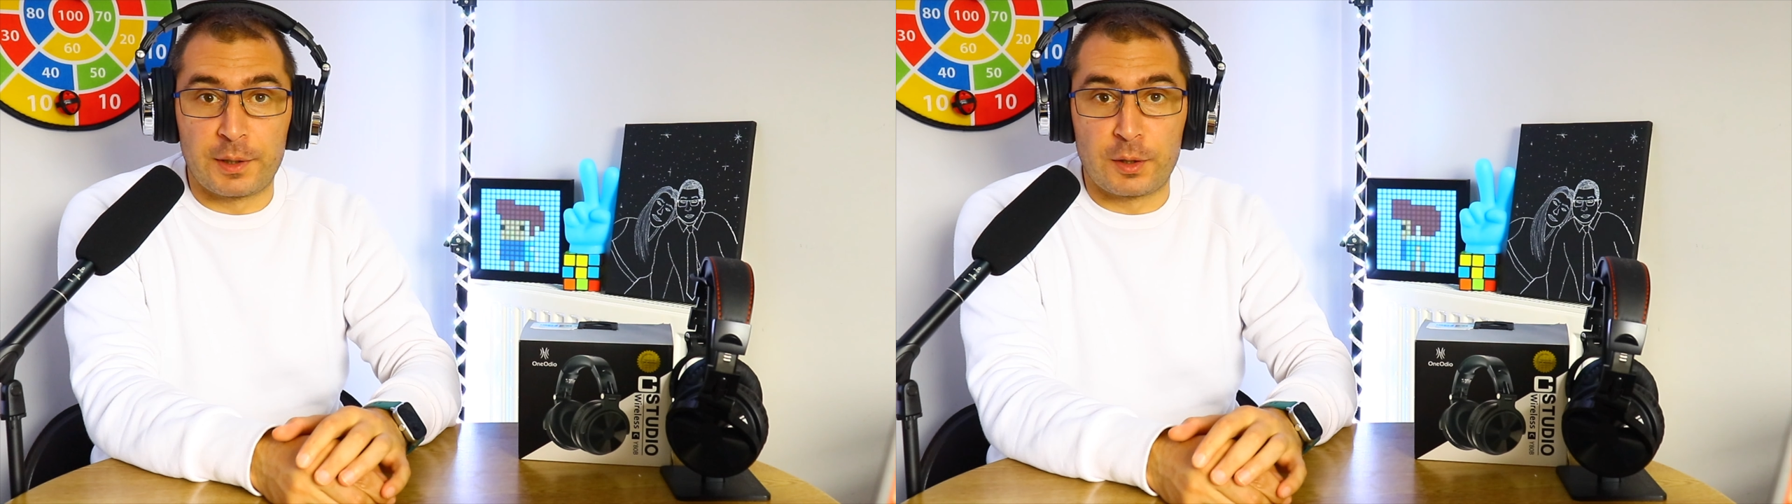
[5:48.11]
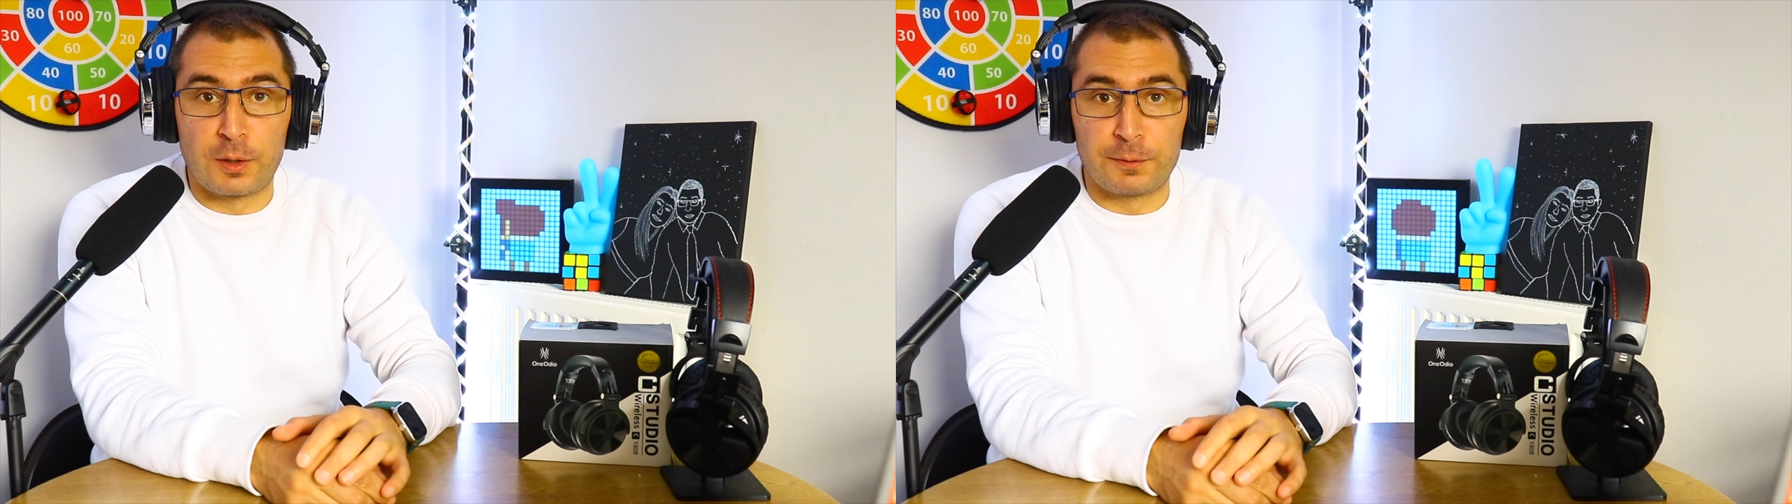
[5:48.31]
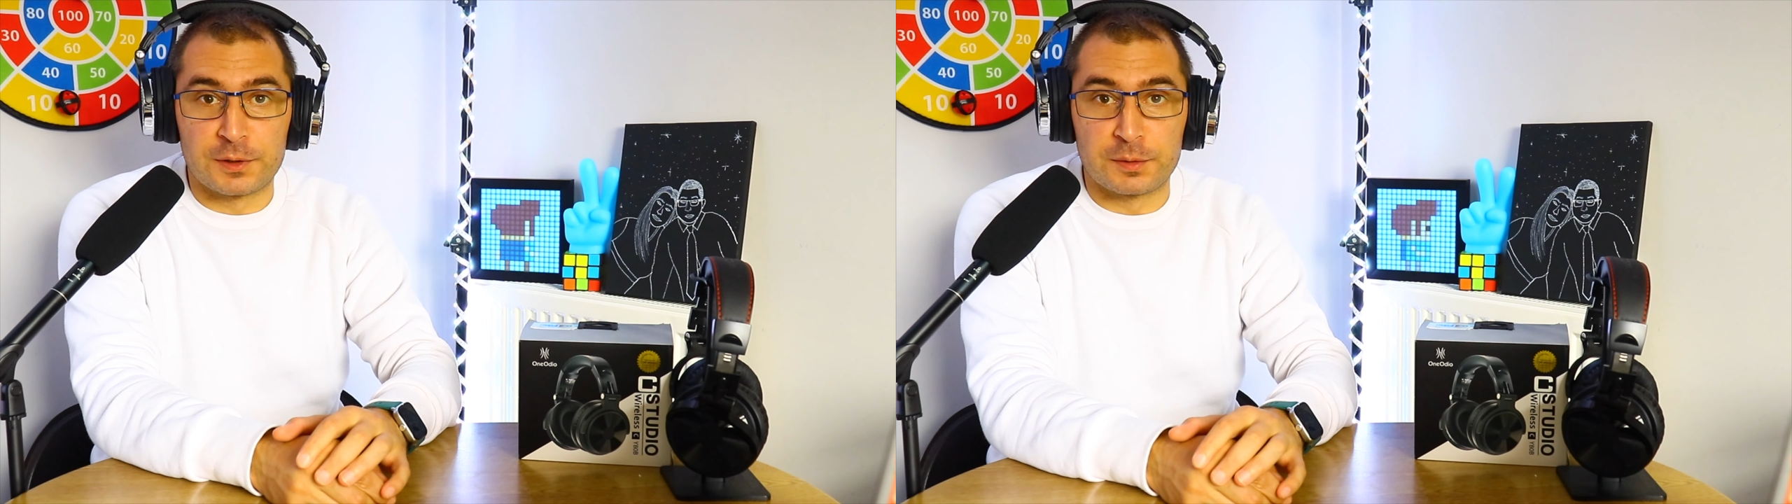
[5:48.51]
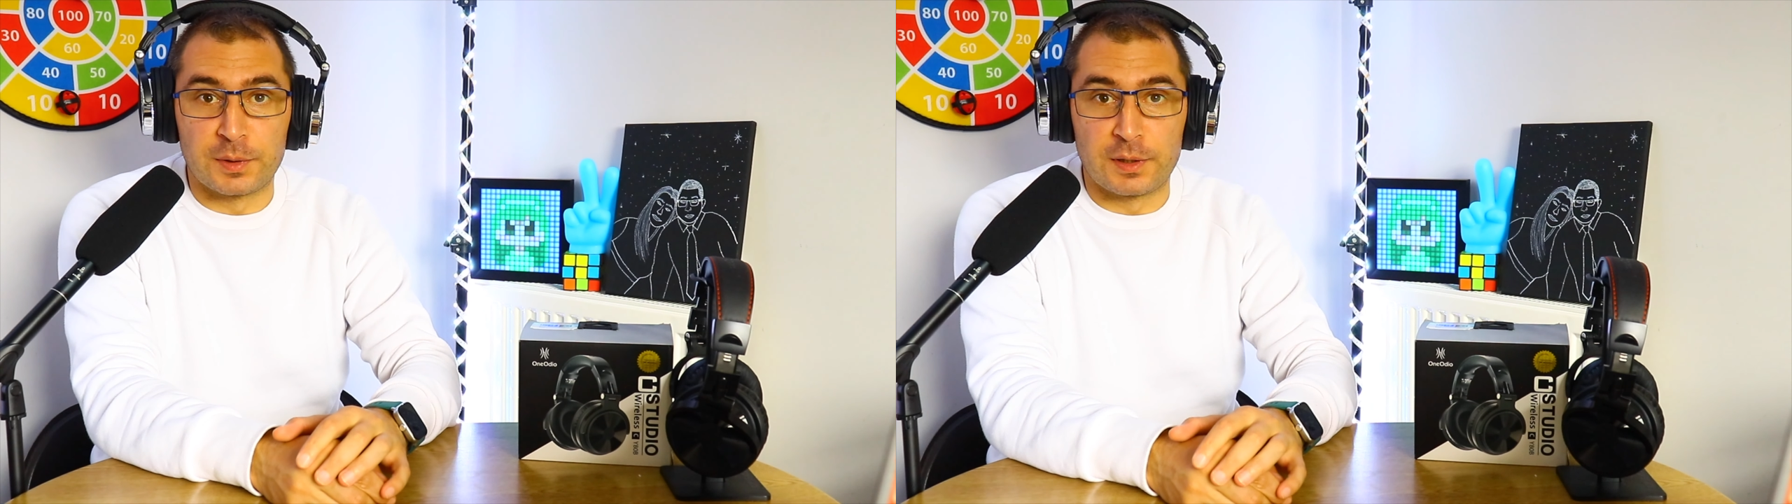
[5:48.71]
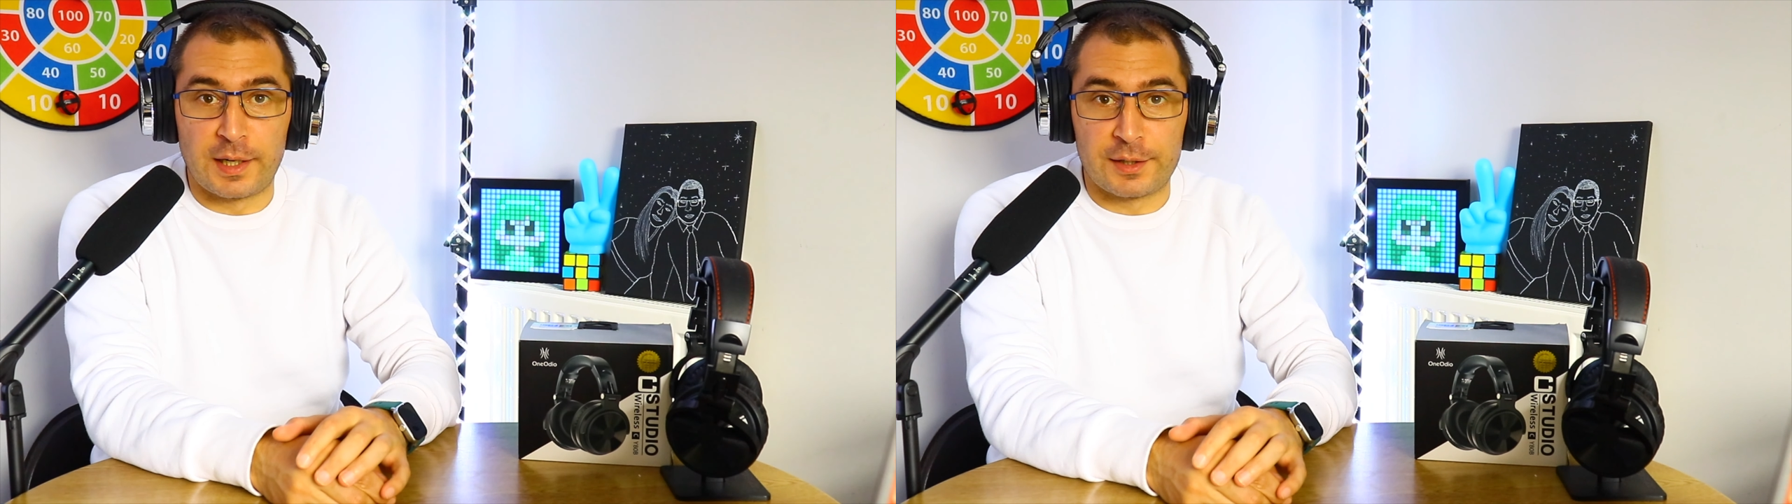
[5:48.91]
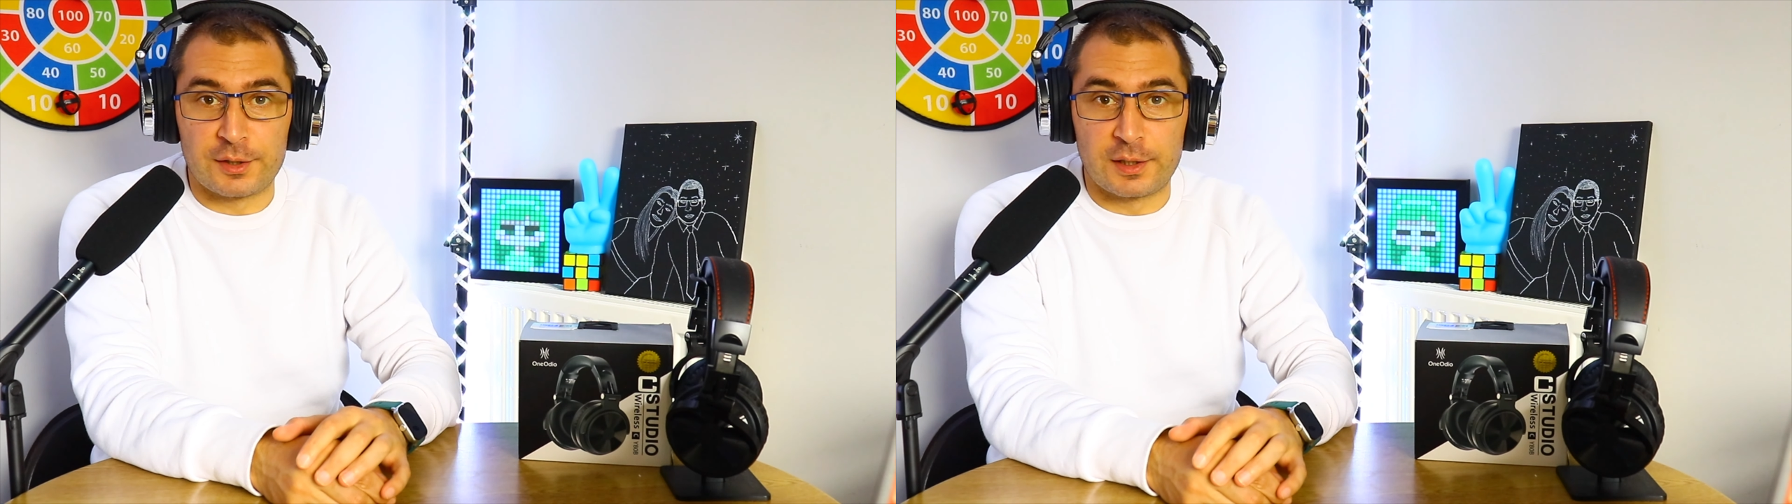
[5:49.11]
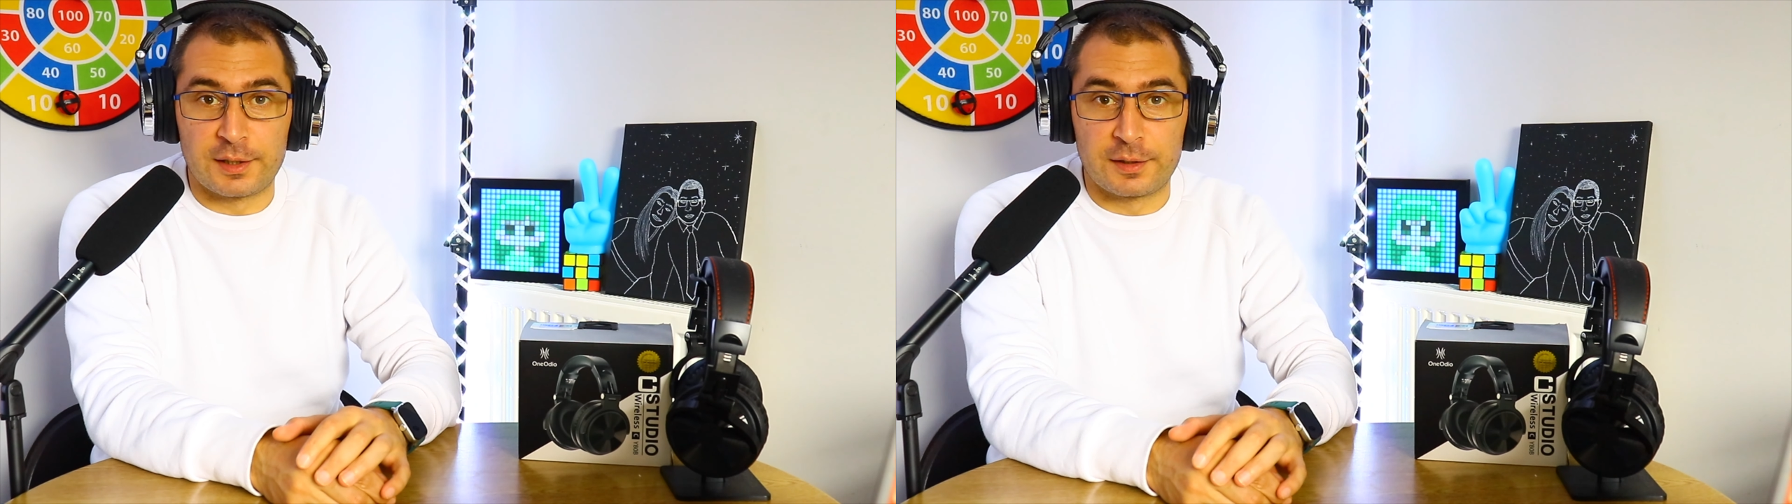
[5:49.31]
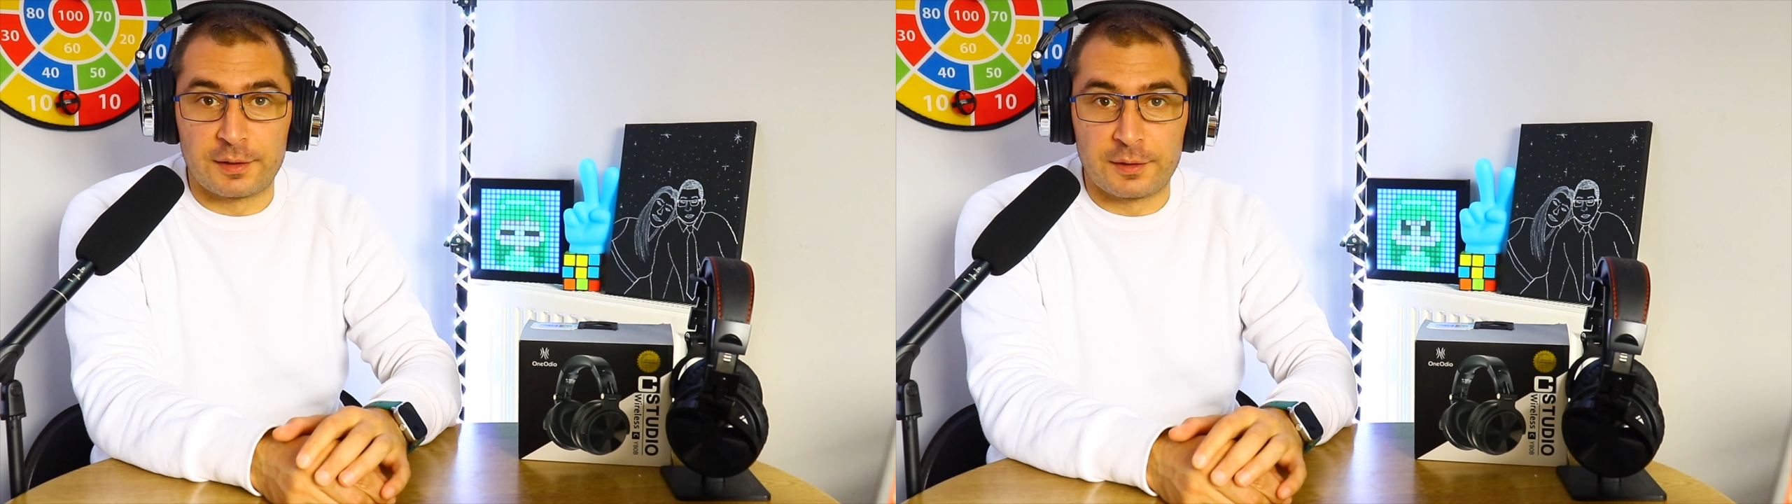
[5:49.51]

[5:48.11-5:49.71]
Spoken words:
comfortable actually.